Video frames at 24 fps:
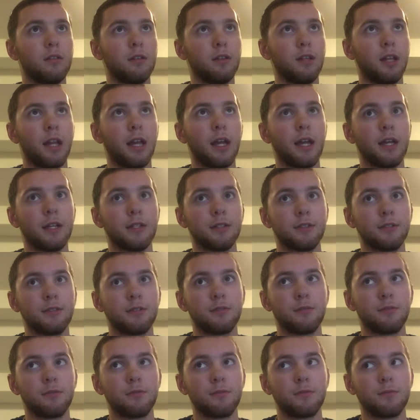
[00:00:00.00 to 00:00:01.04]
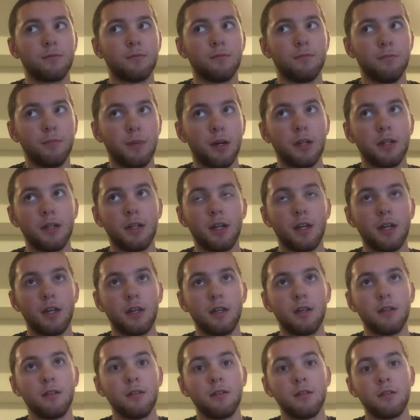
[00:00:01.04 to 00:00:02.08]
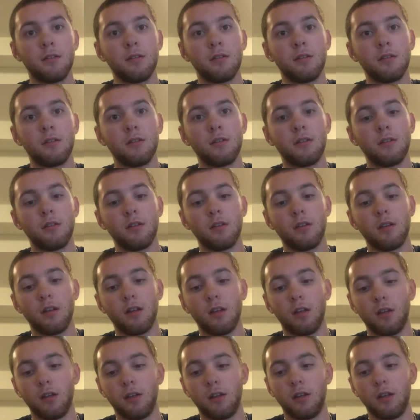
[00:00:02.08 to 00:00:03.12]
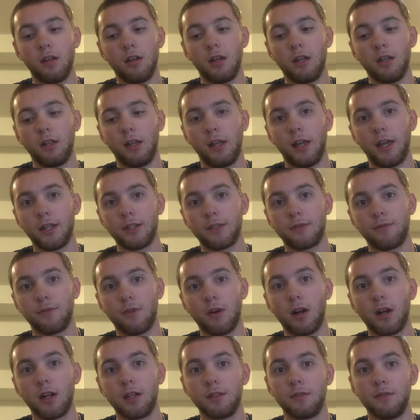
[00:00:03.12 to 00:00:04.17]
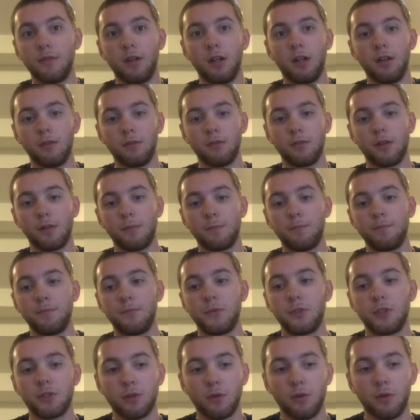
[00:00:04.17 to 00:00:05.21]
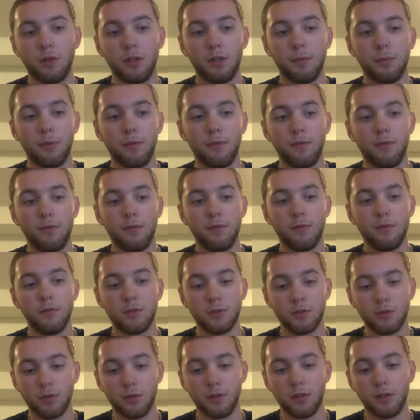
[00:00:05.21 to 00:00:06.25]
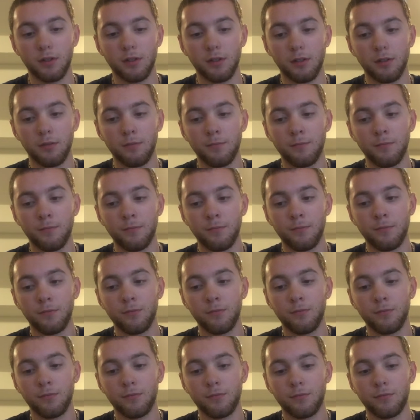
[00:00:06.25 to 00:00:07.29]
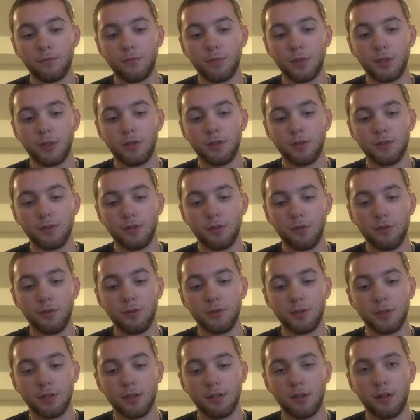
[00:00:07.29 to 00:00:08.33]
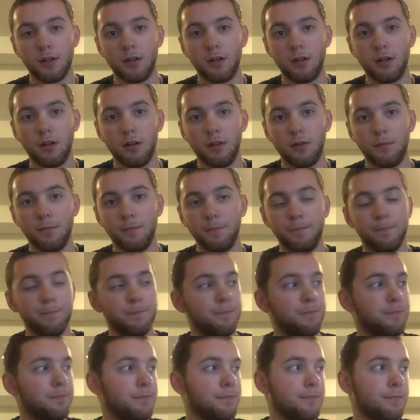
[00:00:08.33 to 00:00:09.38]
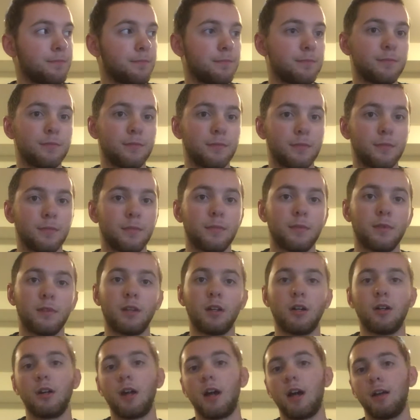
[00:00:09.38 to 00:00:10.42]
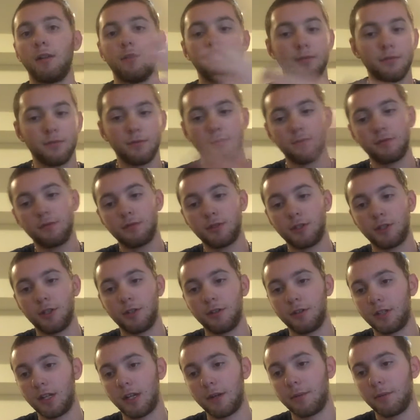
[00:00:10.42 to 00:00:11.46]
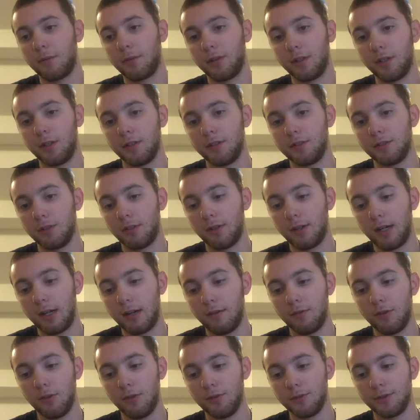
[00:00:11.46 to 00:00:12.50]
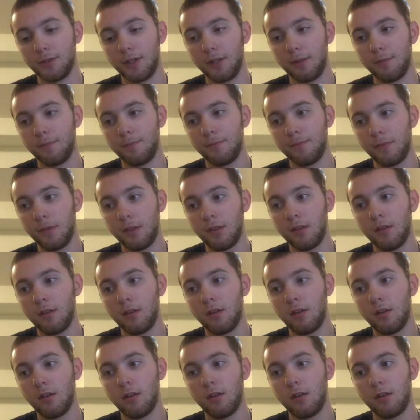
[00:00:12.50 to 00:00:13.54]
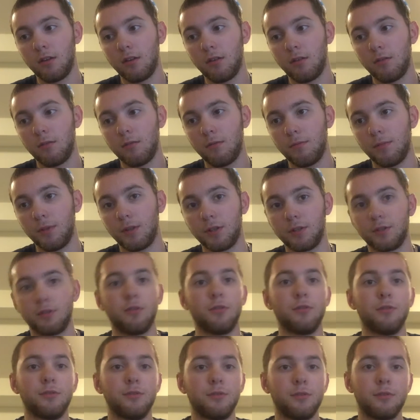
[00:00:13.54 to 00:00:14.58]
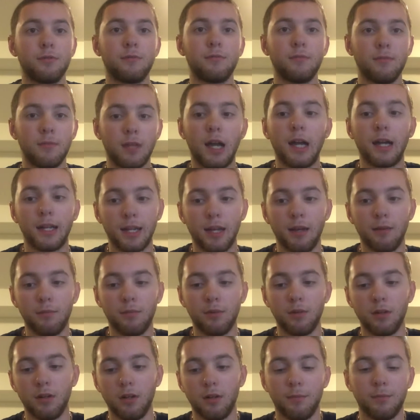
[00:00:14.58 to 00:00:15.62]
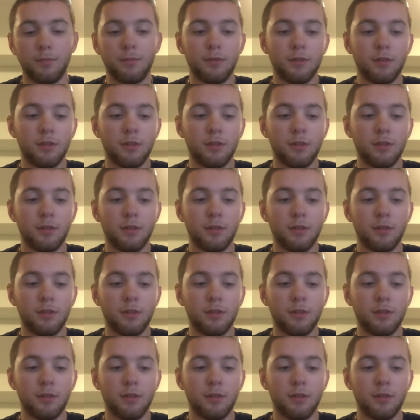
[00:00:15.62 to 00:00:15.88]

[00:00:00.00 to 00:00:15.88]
last Monday and last Friday's videos up shortly. Shortly, because those um are not security camera related. So I'll have those up because those I can't put up